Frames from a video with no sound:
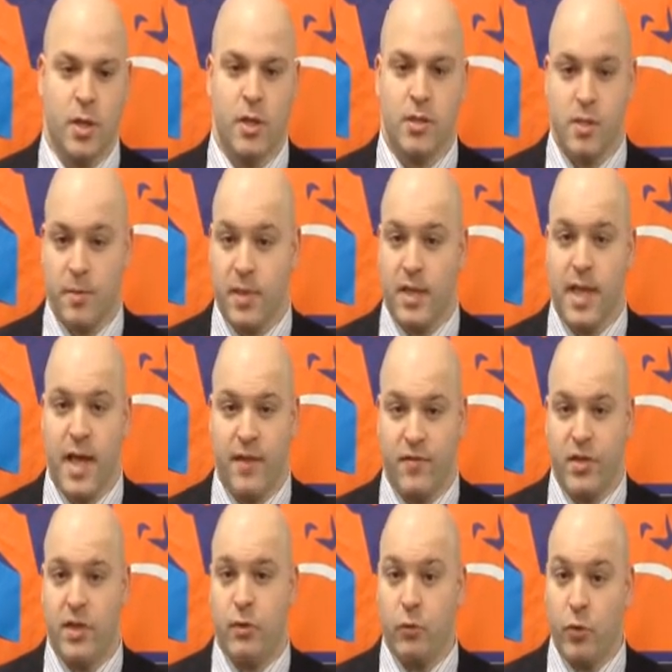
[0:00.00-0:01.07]
something that if
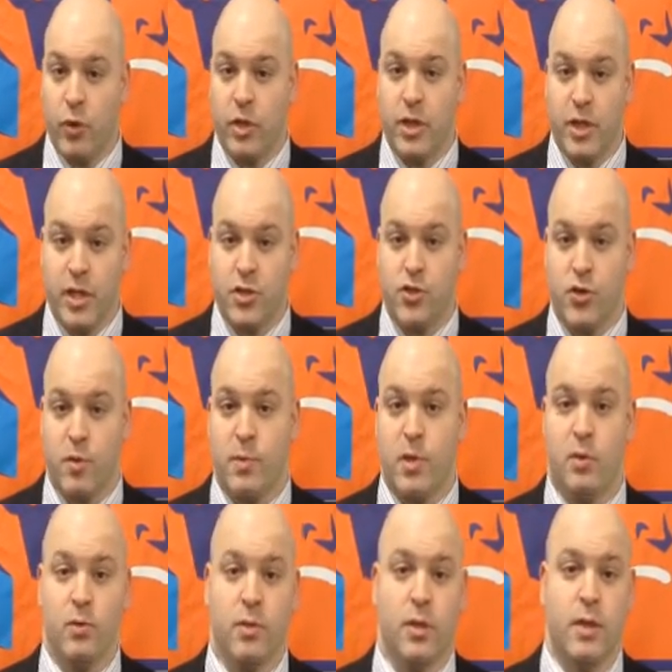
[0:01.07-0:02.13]
he can really
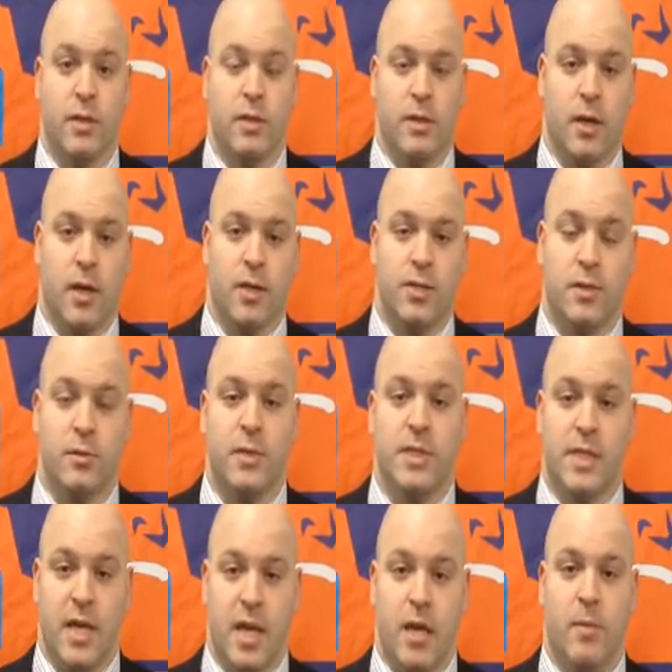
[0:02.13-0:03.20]
contribute to
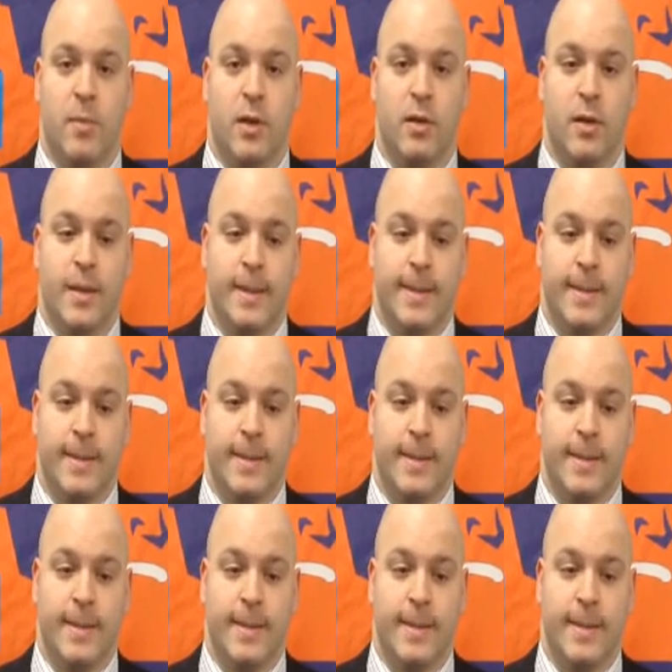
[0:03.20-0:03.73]
his game, and